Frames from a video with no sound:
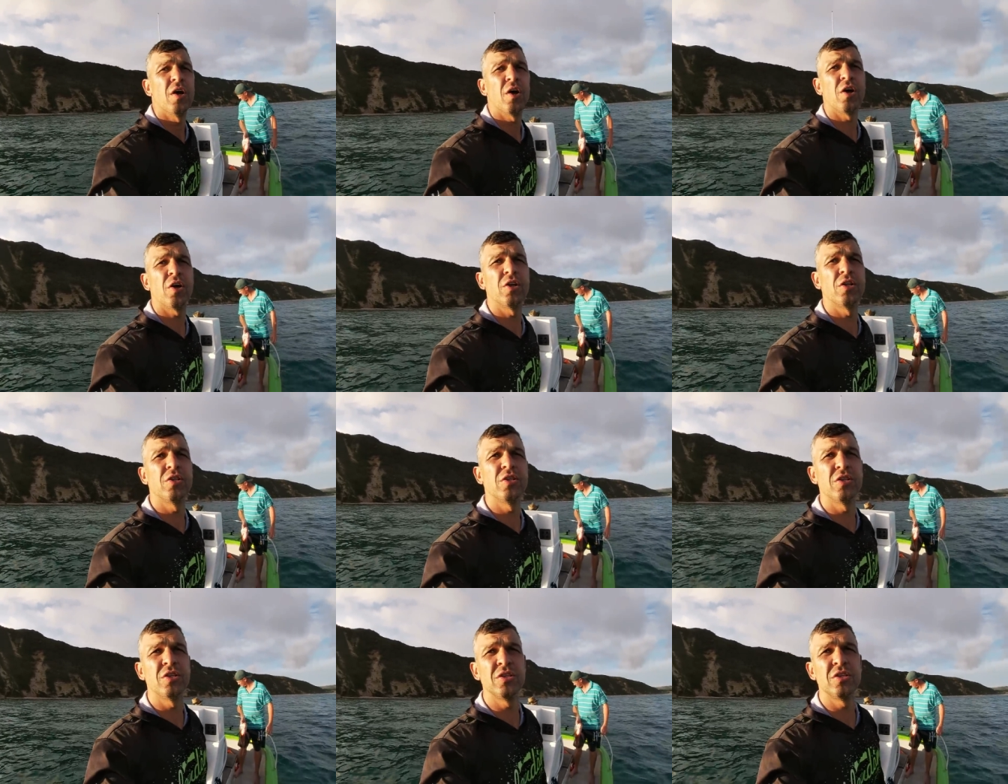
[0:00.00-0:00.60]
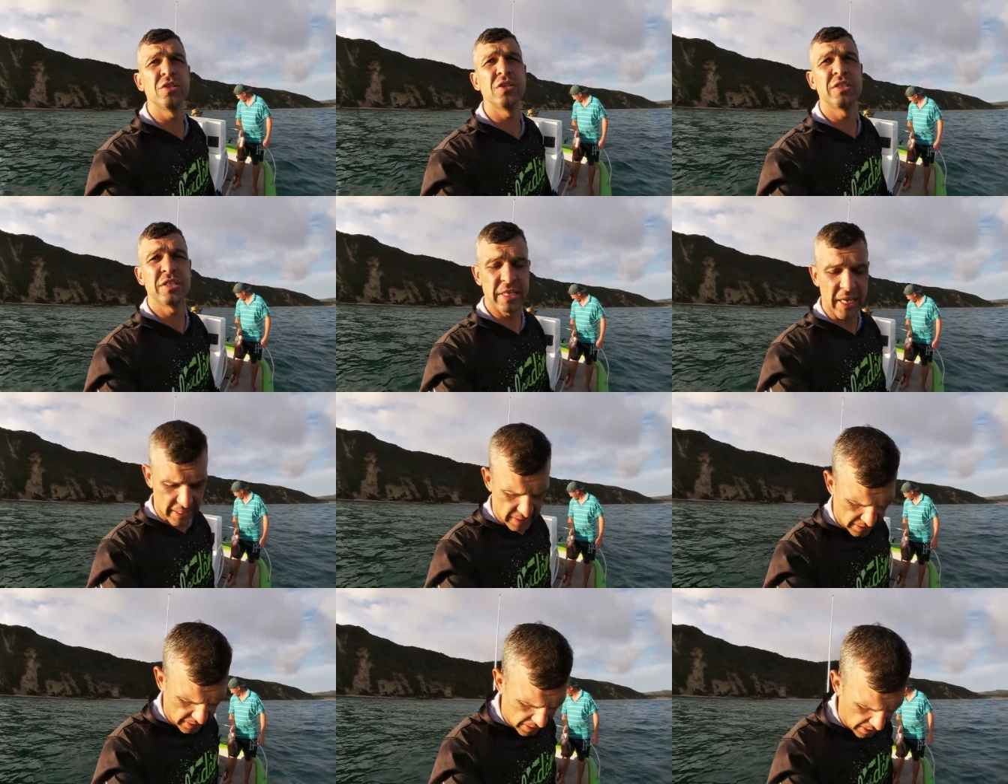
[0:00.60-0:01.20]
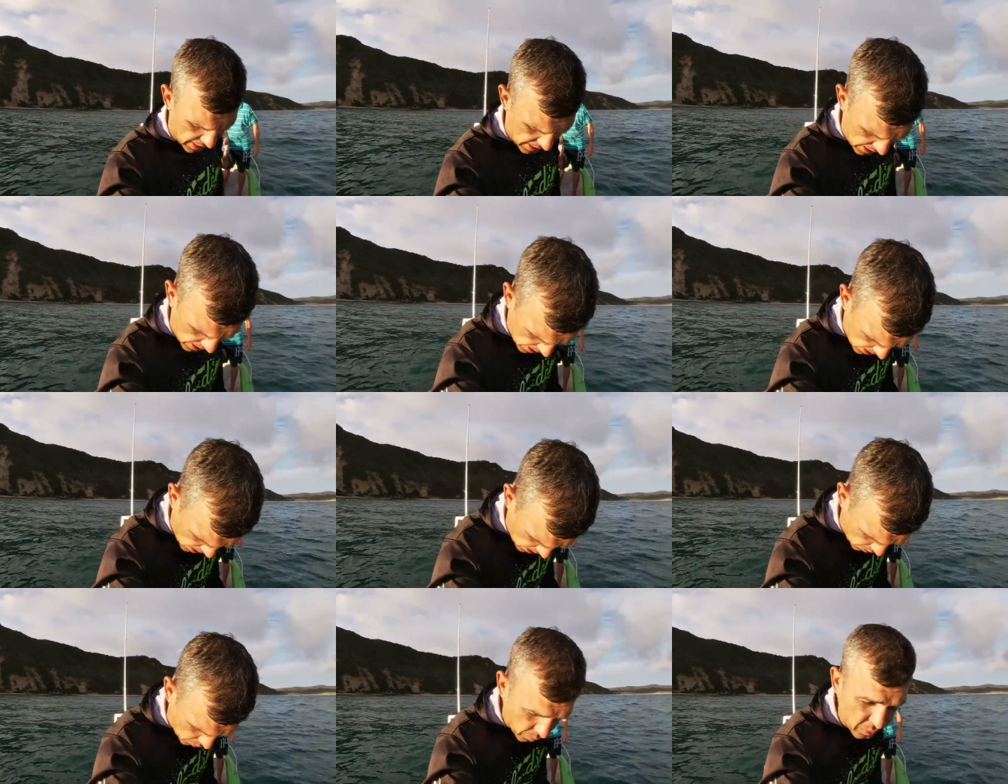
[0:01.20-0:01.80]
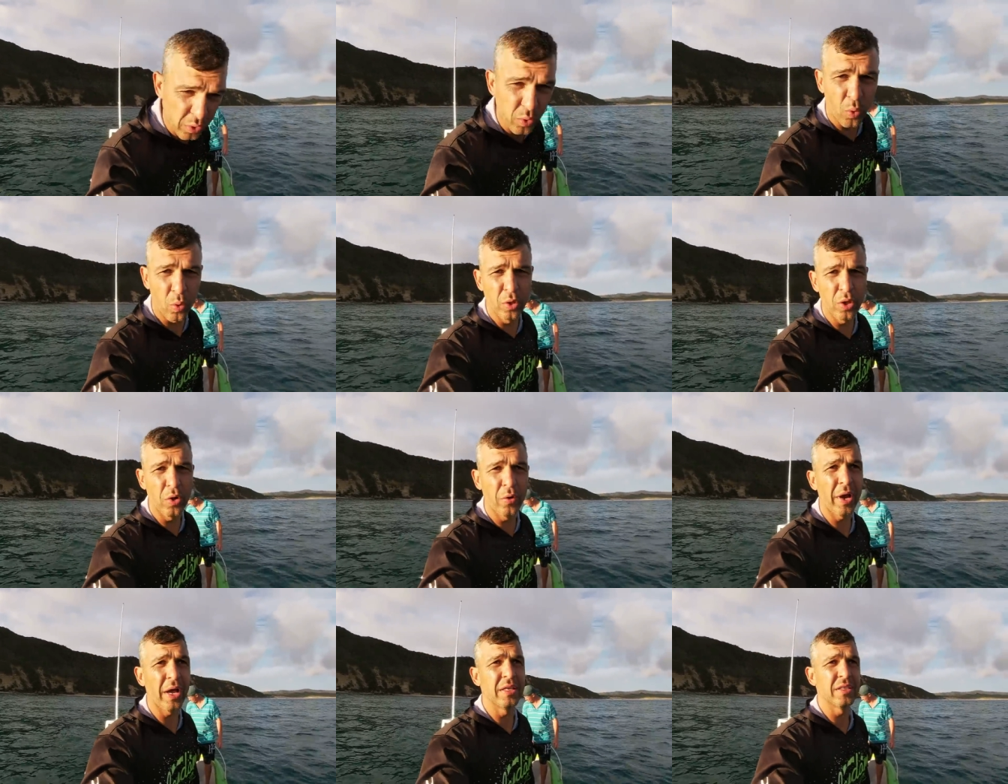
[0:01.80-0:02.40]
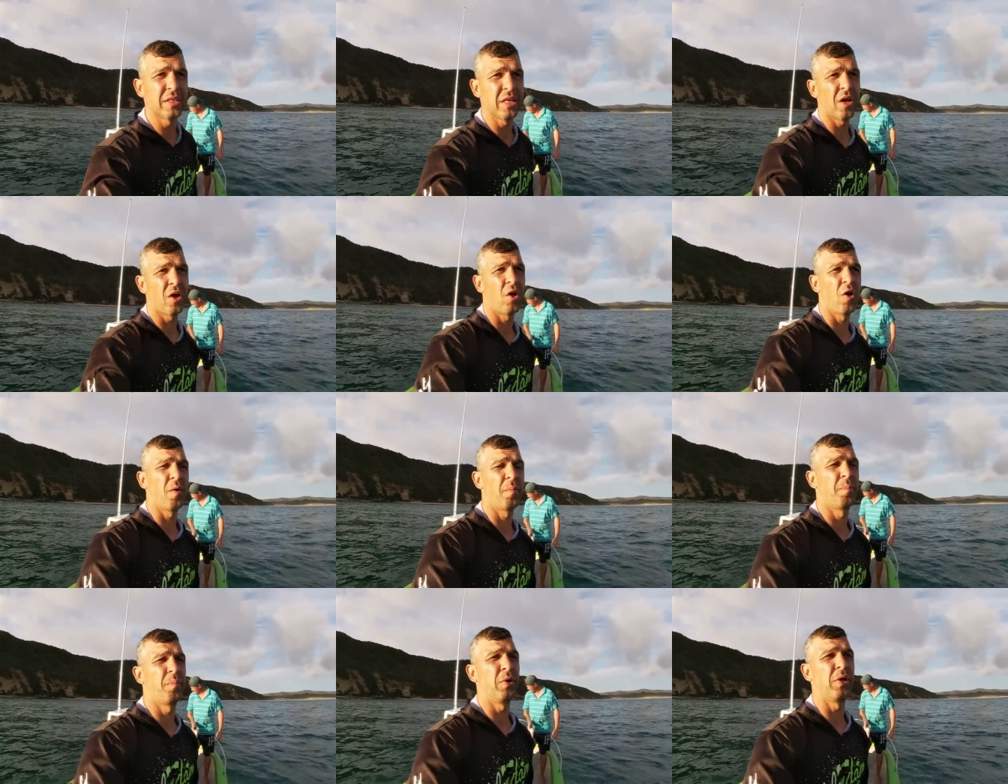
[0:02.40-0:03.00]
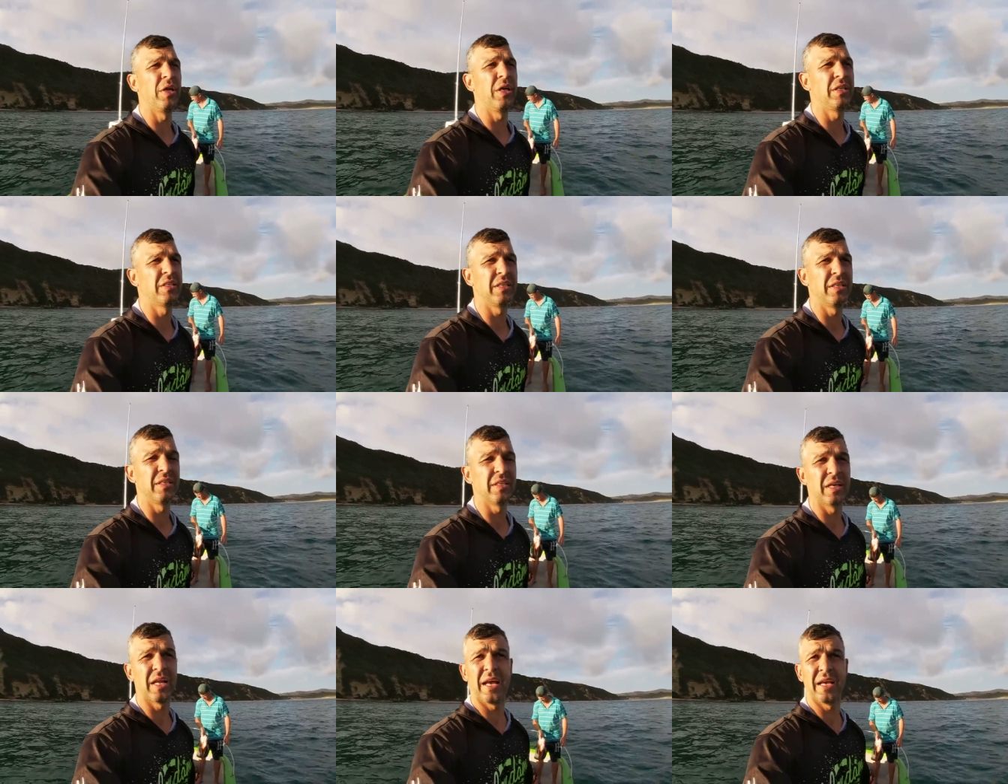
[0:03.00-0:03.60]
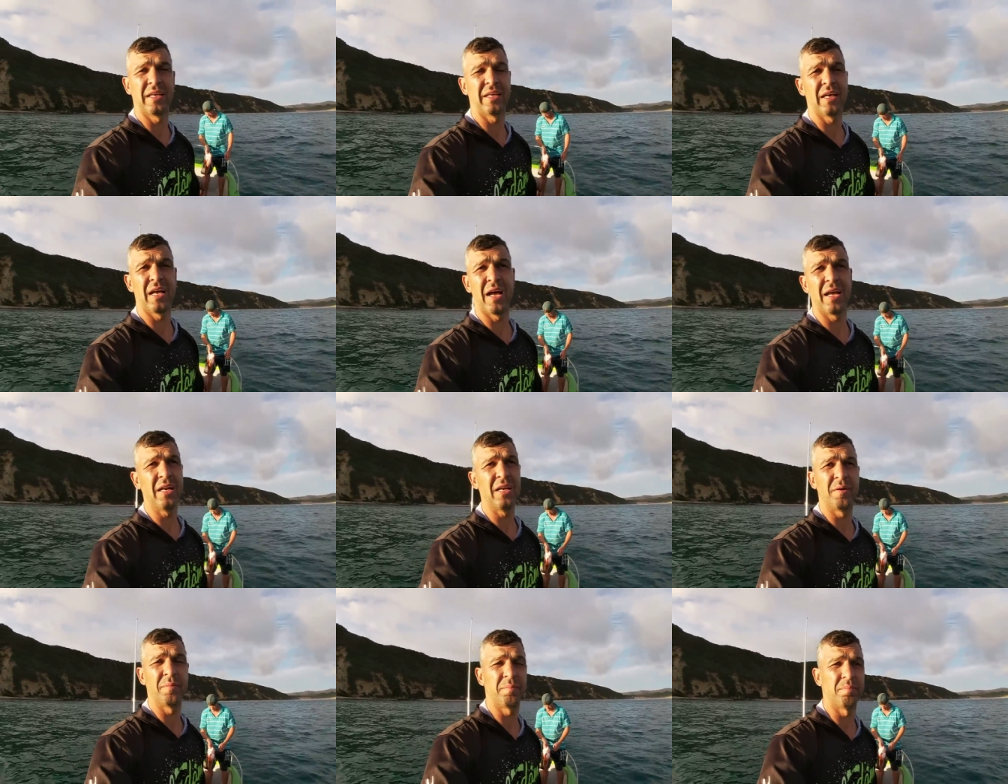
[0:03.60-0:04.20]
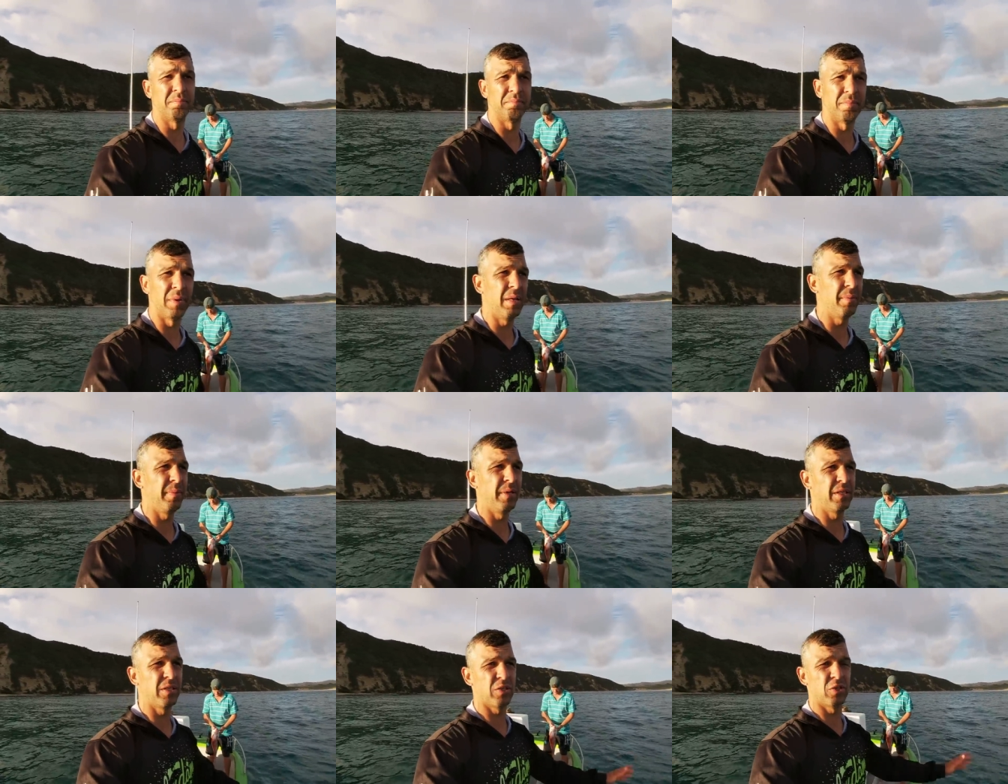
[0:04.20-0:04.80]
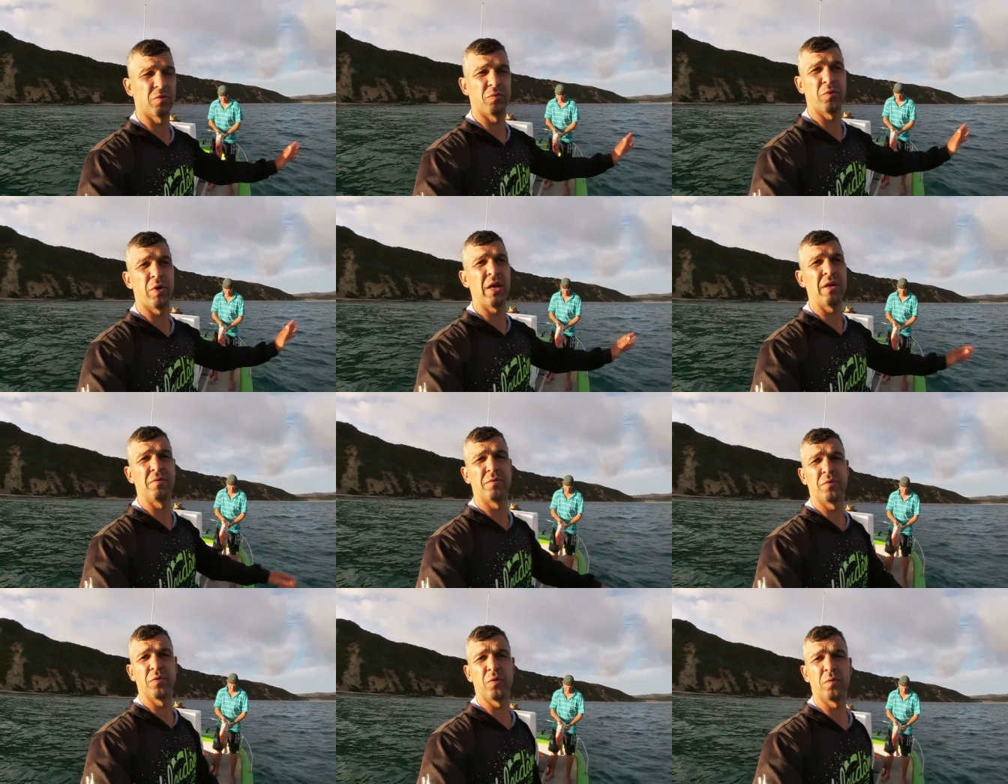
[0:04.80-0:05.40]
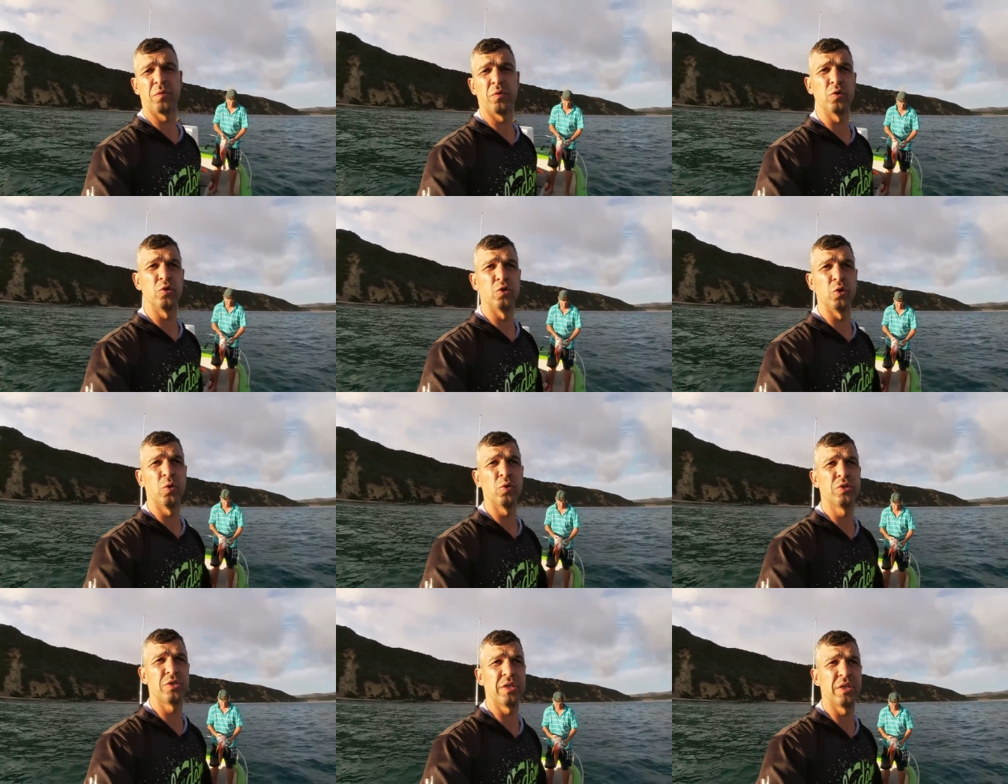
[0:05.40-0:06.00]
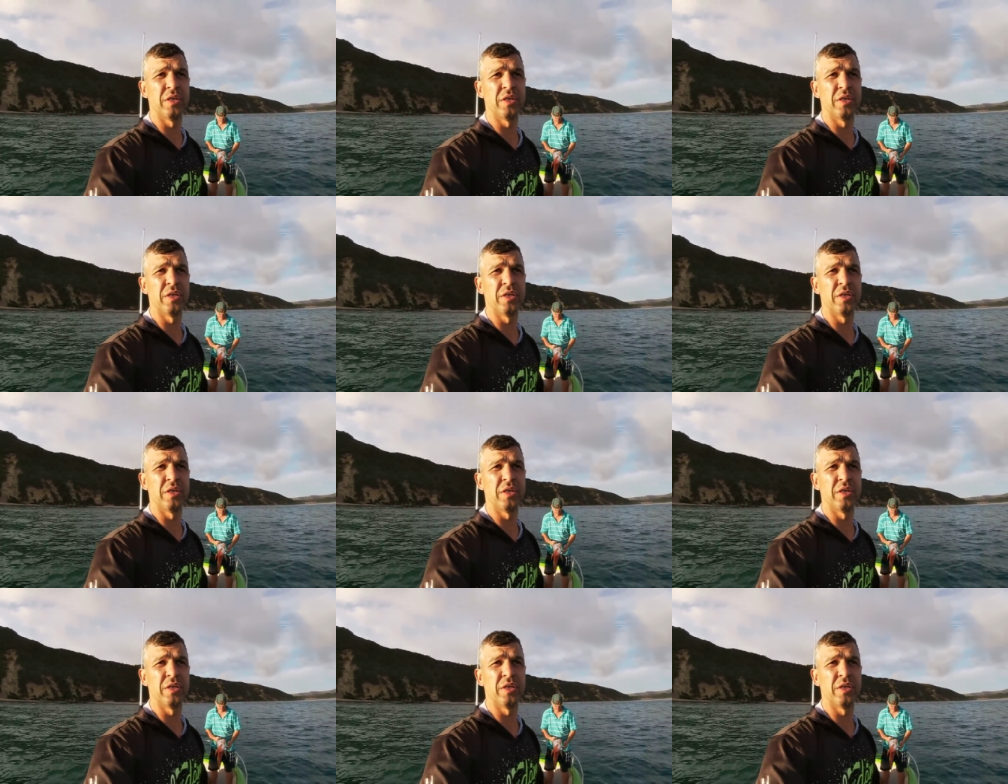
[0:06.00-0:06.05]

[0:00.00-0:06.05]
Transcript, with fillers: on Saturday with all the rains. They are predicting like 100 millimeters of rain for, for George.